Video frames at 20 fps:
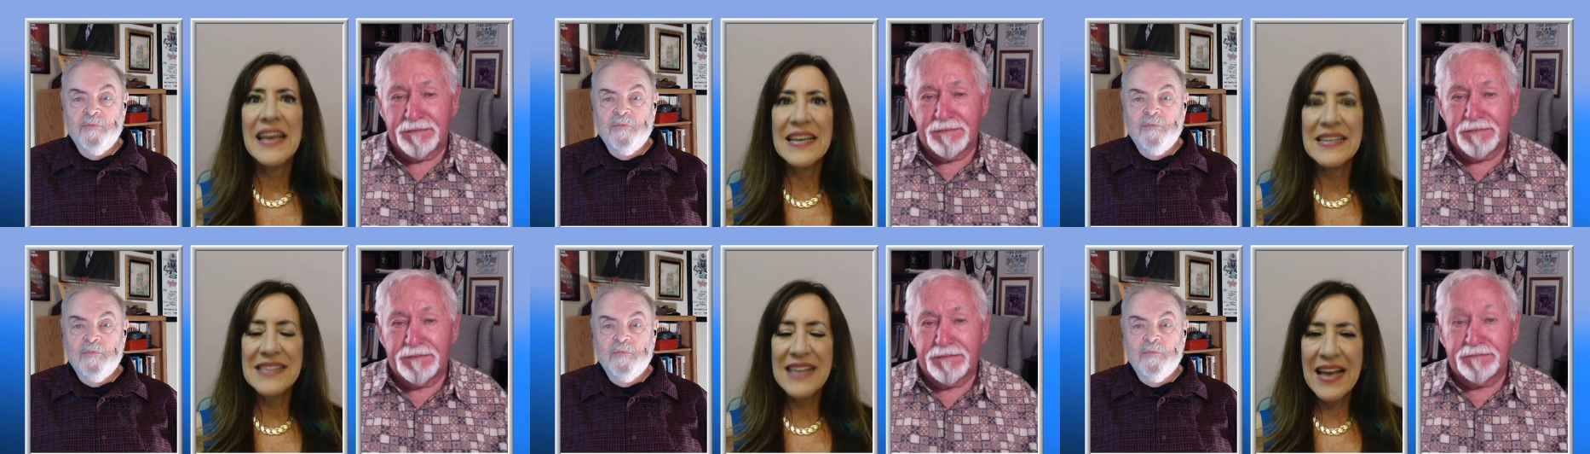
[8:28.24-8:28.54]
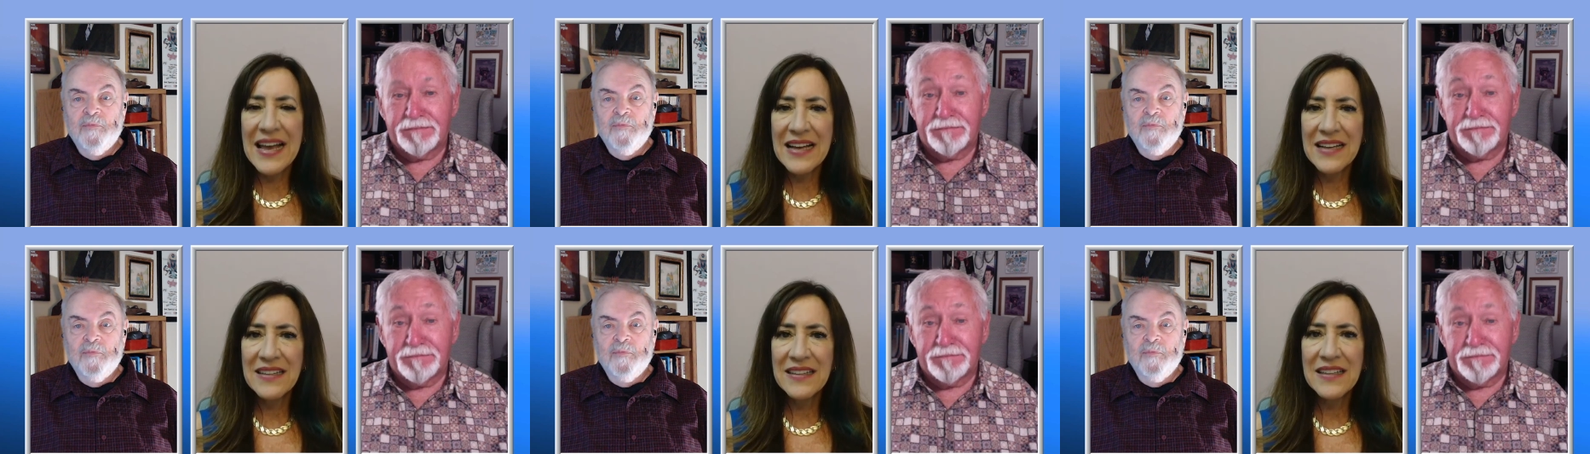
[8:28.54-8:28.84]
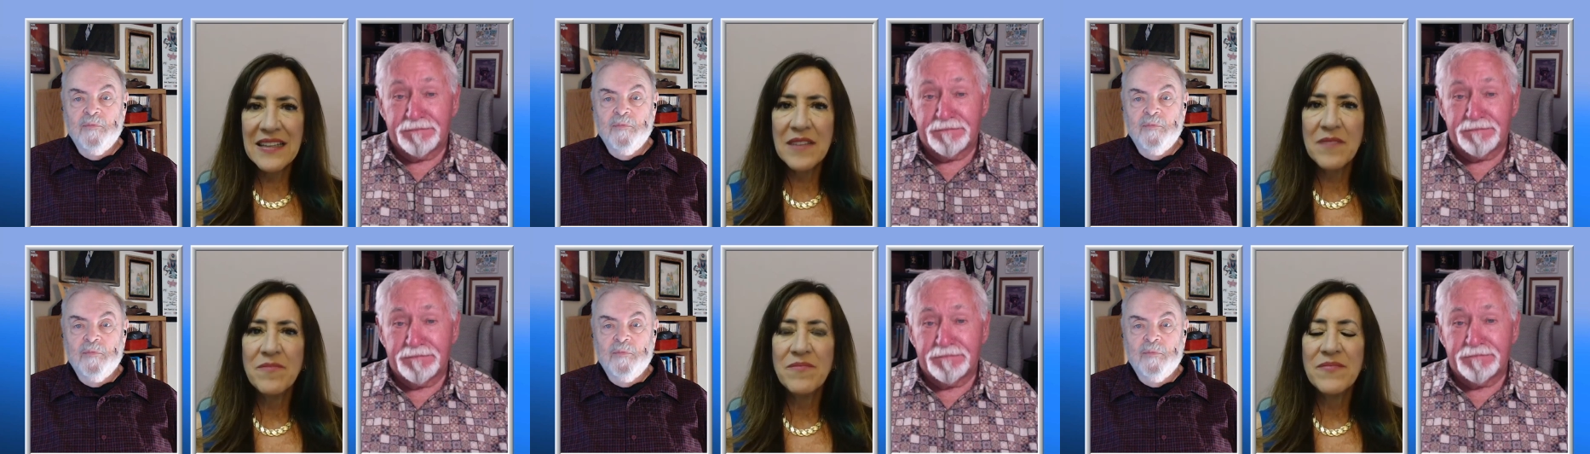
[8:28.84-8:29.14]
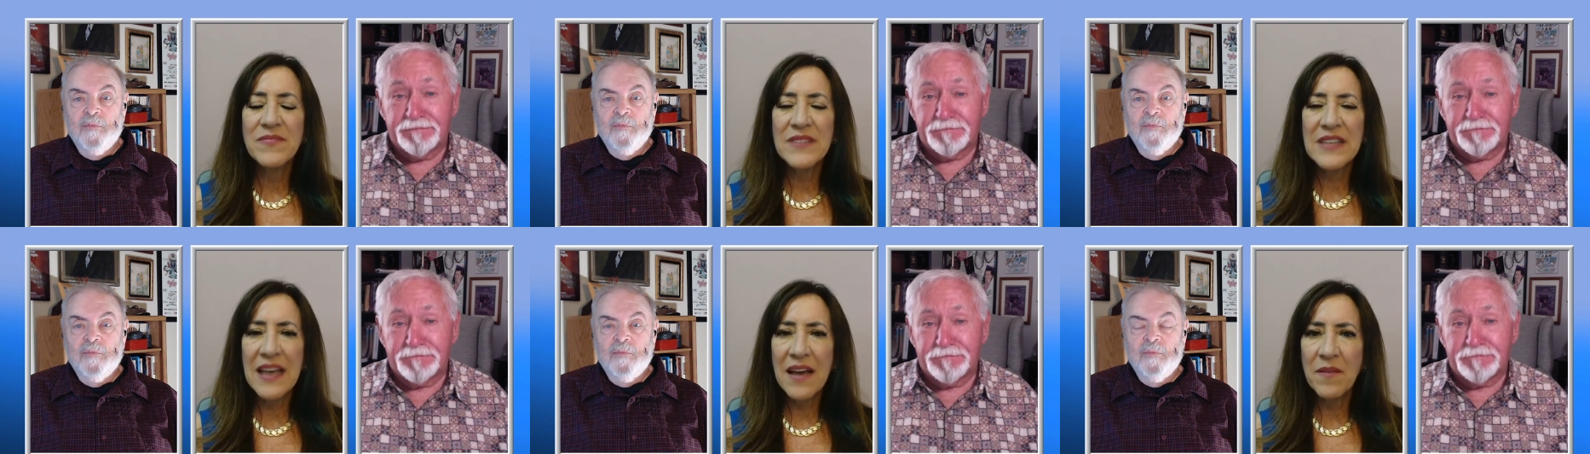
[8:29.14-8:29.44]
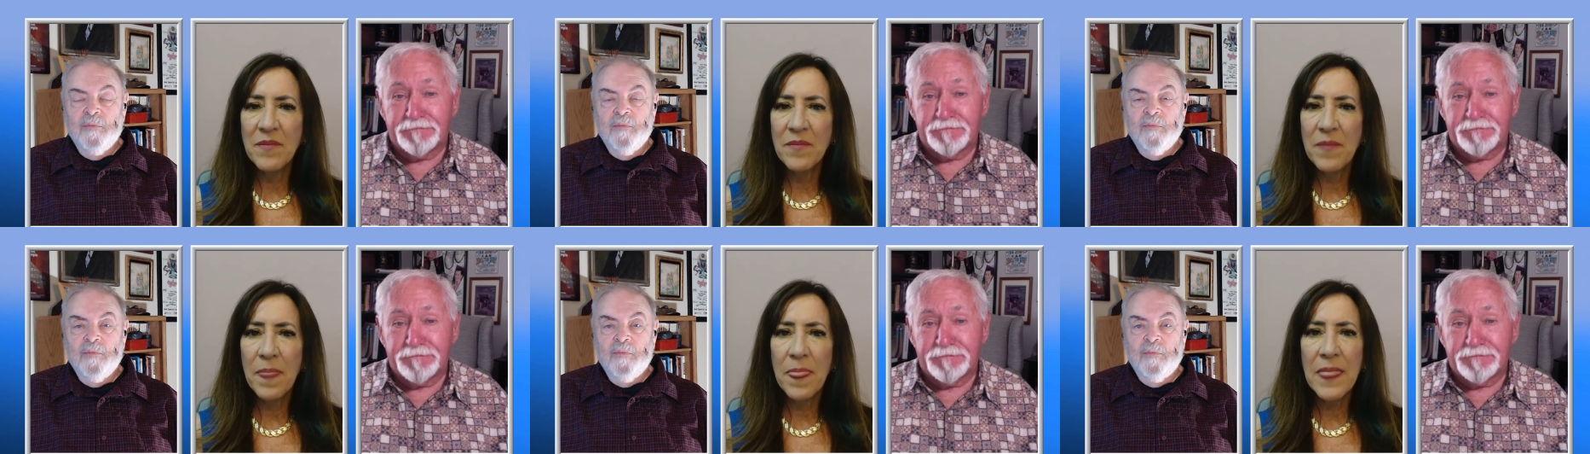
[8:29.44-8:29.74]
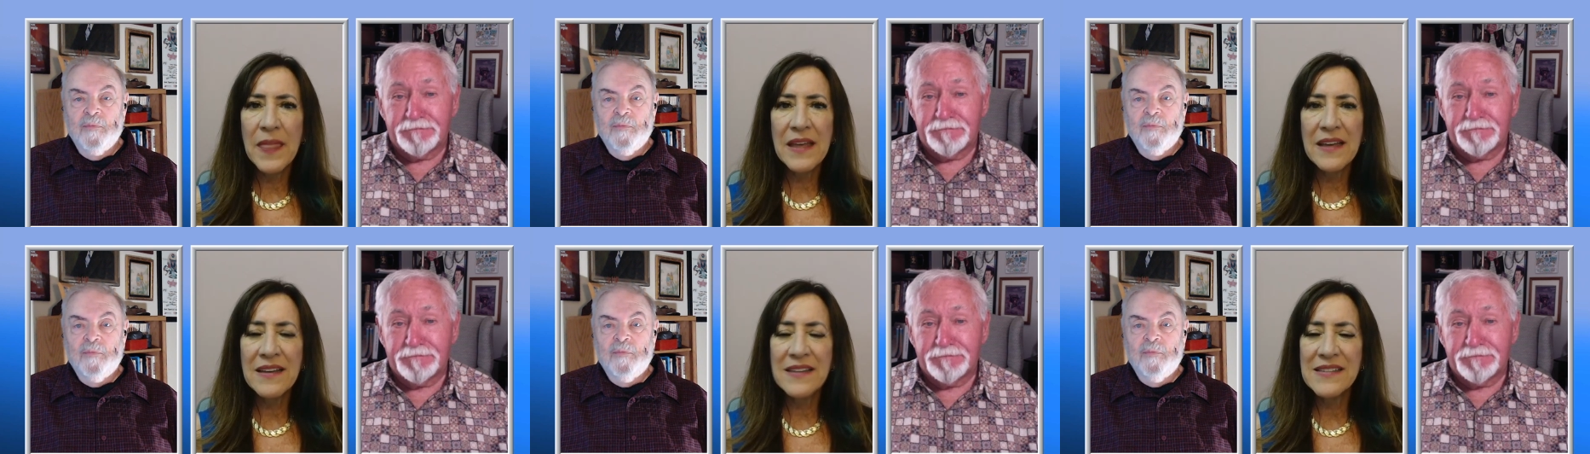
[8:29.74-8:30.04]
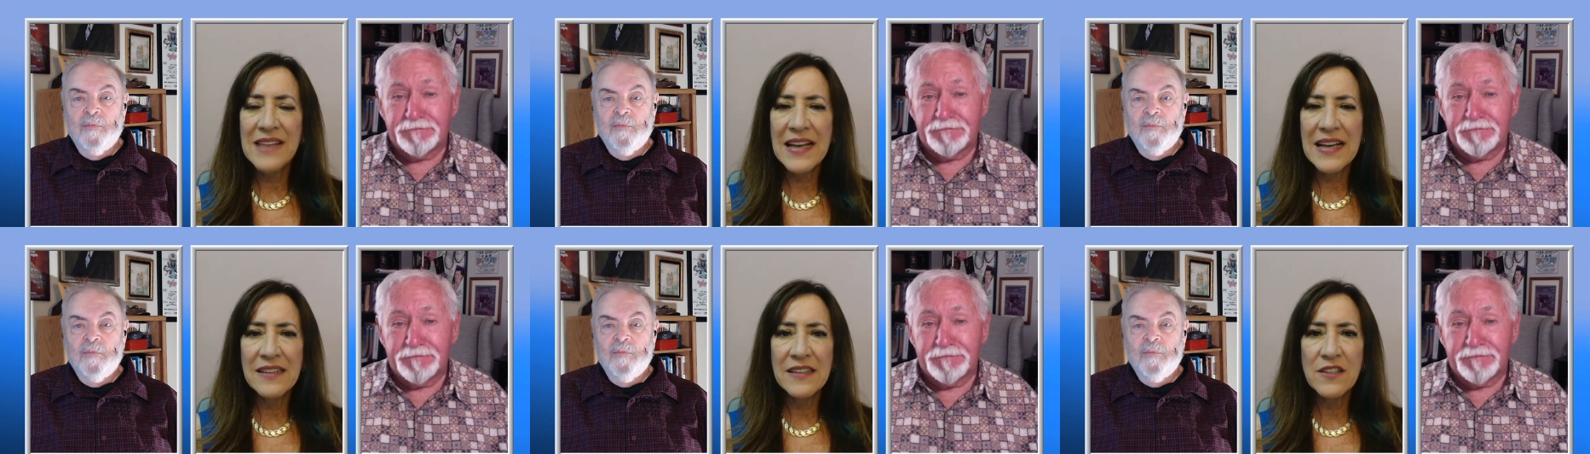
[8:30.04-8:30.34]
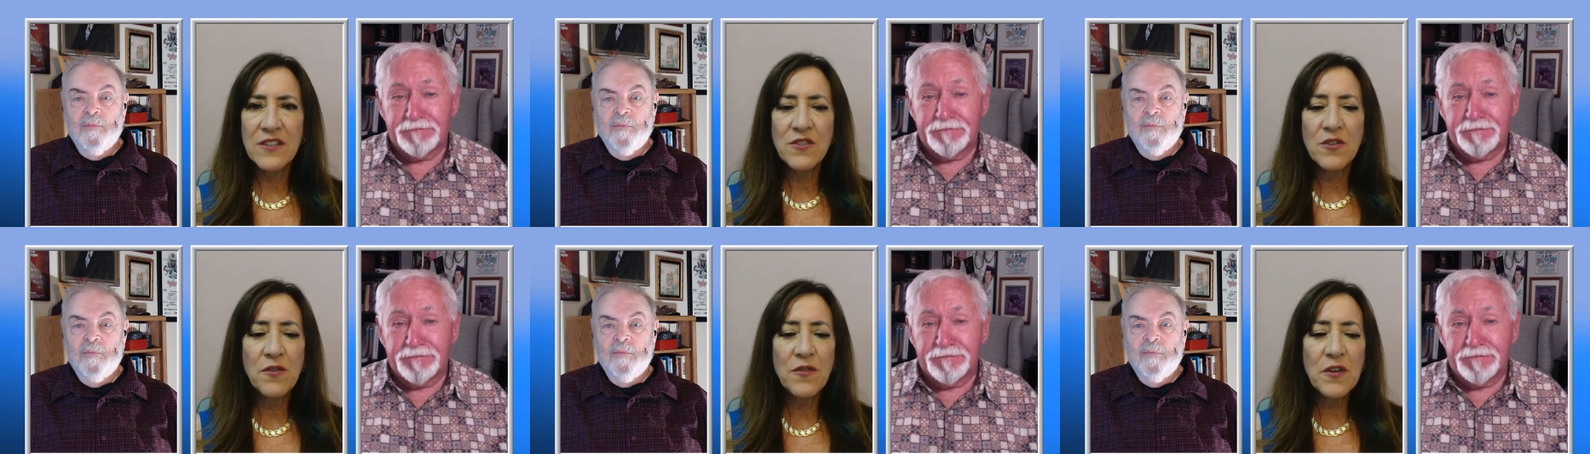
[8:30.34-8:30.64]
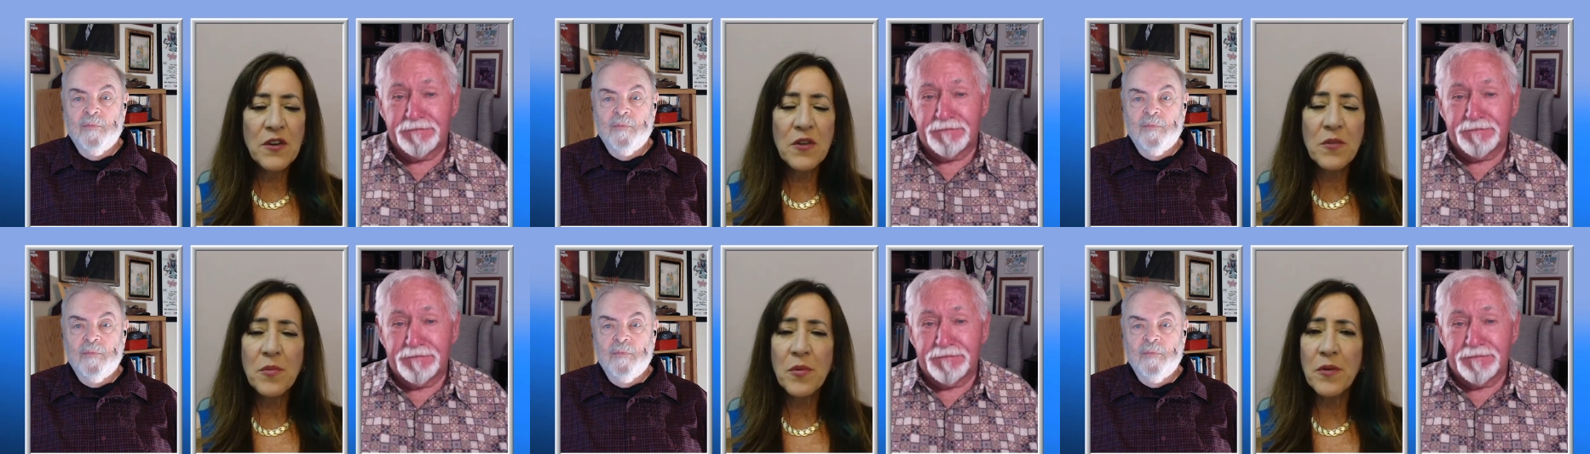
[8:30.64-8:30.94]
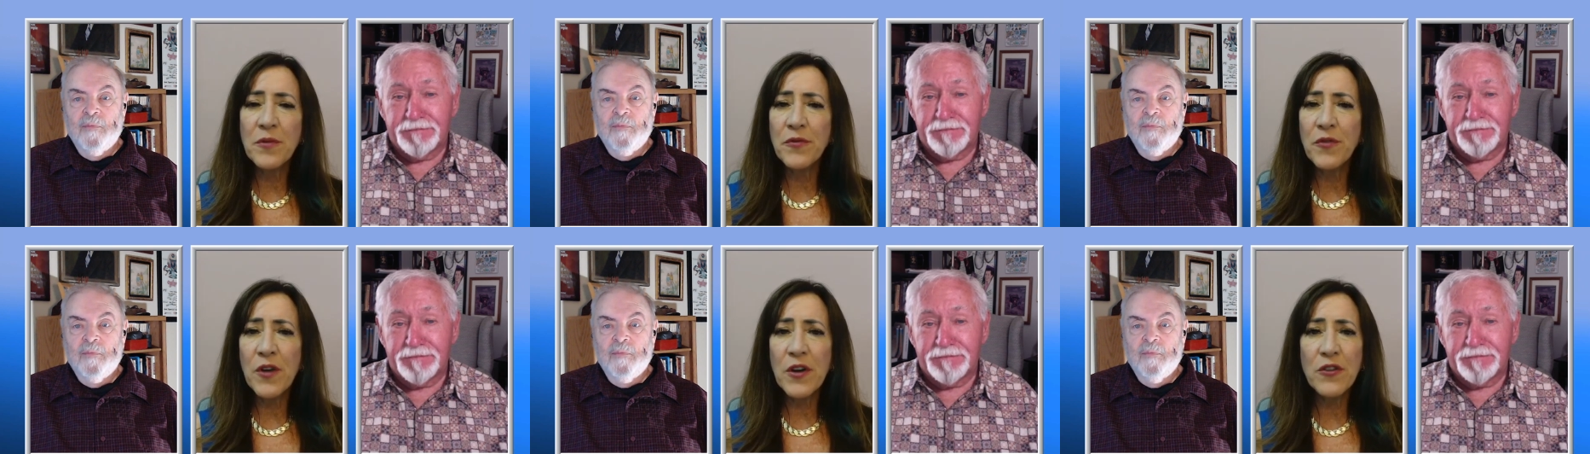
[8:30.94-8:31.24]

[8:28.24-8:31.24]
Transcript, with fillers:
Speaker 1: Exactly. Yeah, exactly. So if you can put